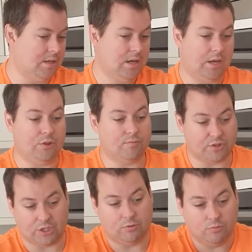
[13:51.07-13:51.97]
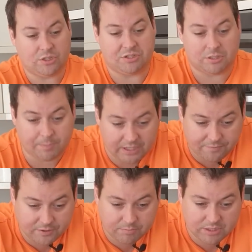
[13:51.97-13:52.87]
and the results speak
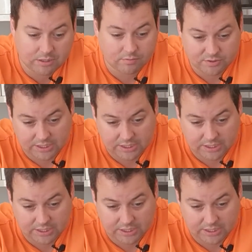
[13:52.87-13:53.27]
for themselves.